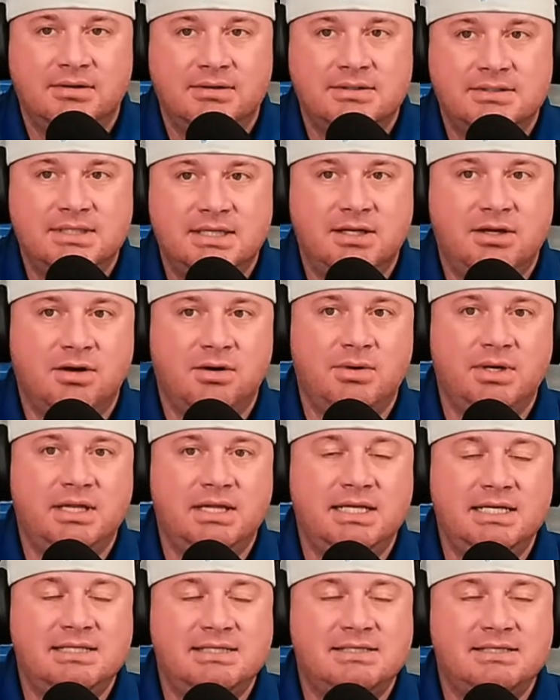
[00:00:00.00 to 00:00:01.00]
to go at
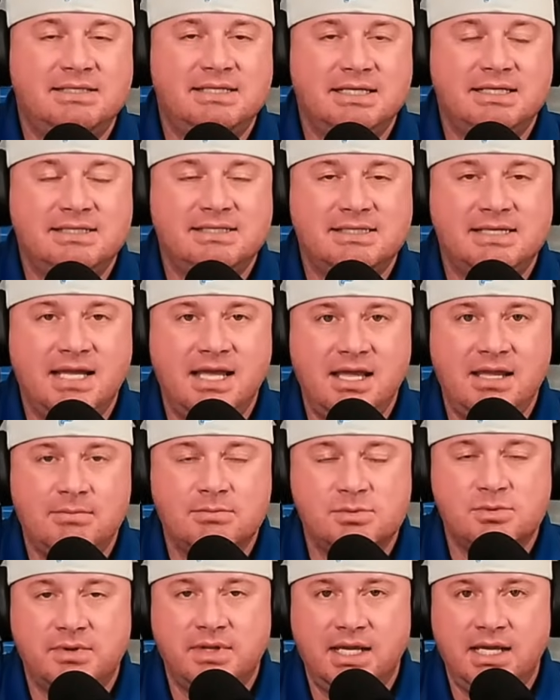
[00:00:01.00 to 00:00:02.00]
least six
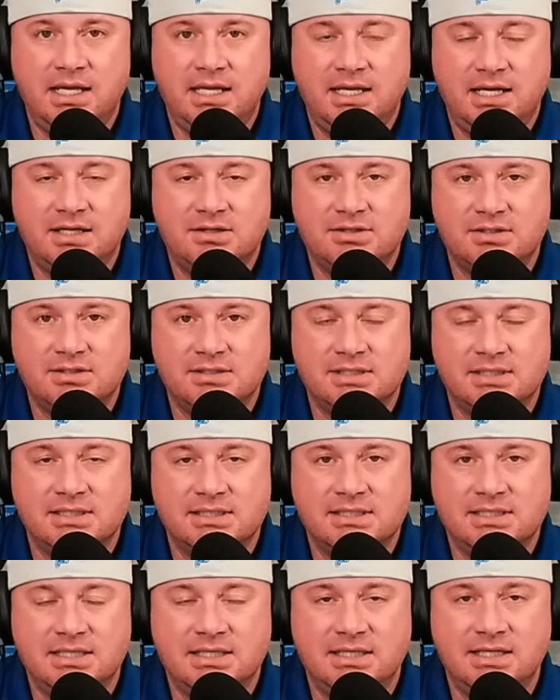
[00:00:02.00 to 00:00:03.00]
games with eight catches and a
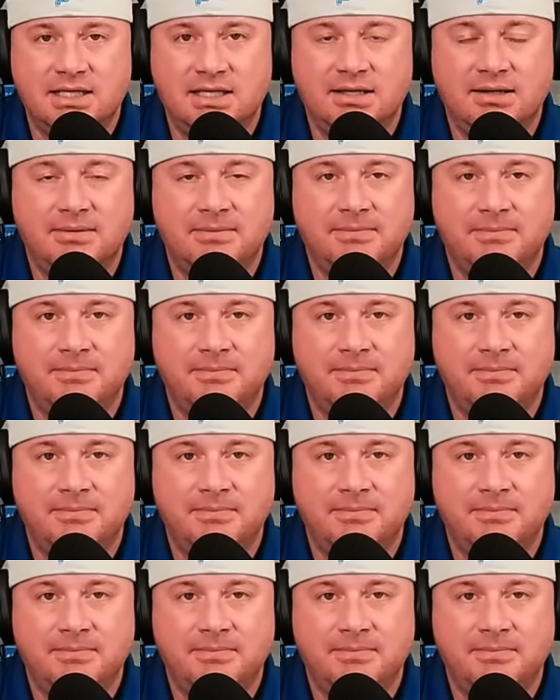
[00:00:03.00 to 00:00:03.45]
T D.